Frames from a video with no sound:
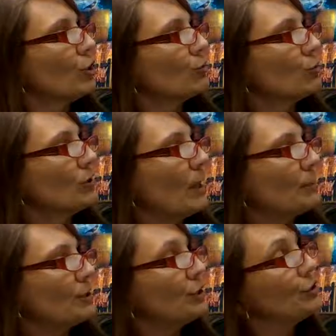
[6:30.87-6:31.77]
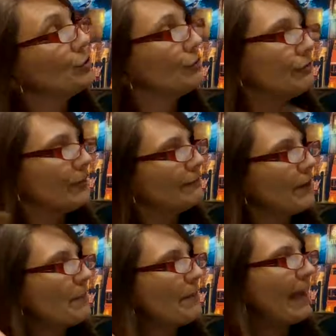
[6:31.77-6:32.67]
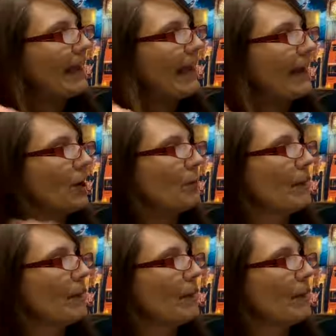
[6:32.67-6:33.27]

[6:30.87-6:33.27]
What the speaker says: Rule number 2, fluff up that hair.